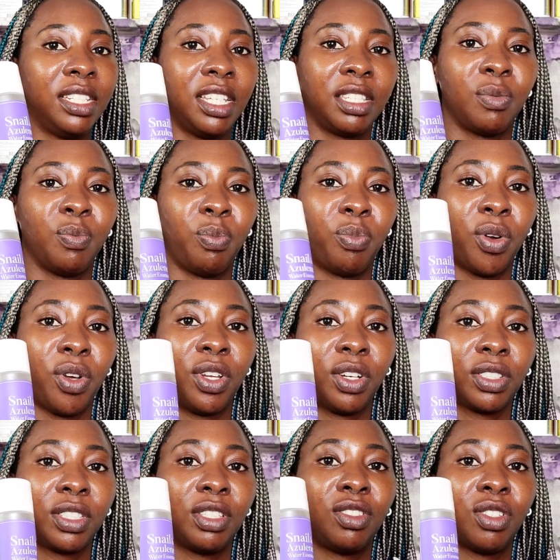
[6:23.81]
This
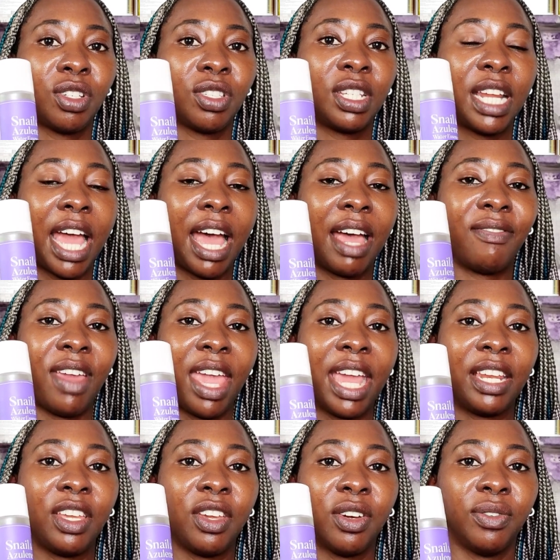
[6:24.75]
product doesn't have
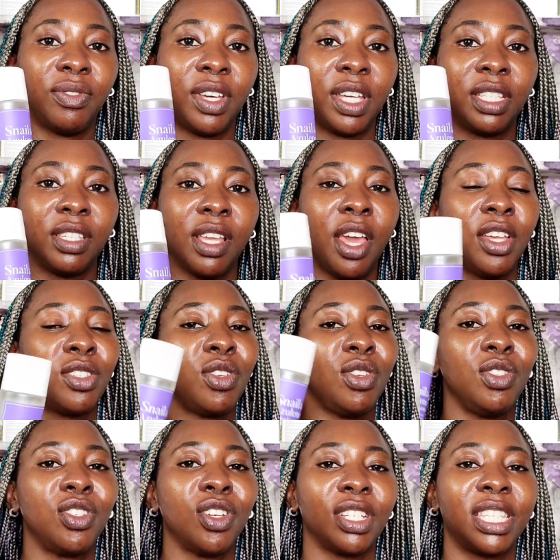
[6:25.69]
any of it.
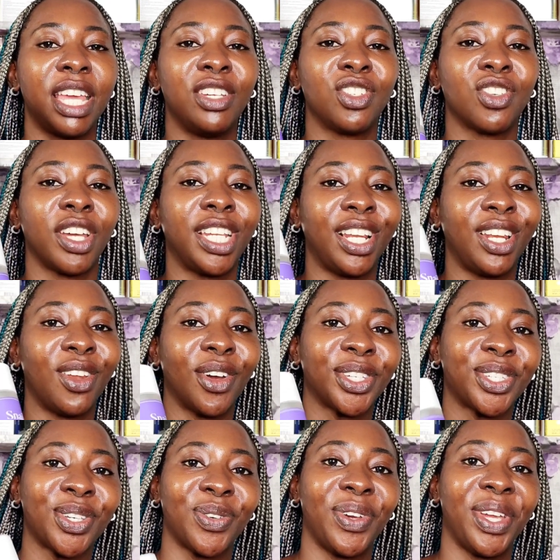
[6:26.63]
So you just enjoy the
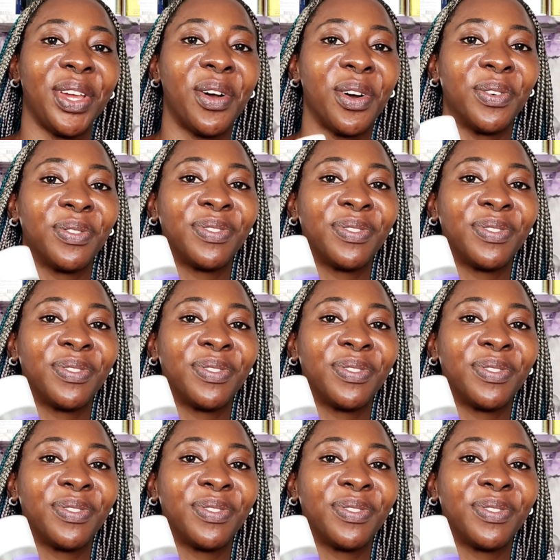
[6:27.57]
luxury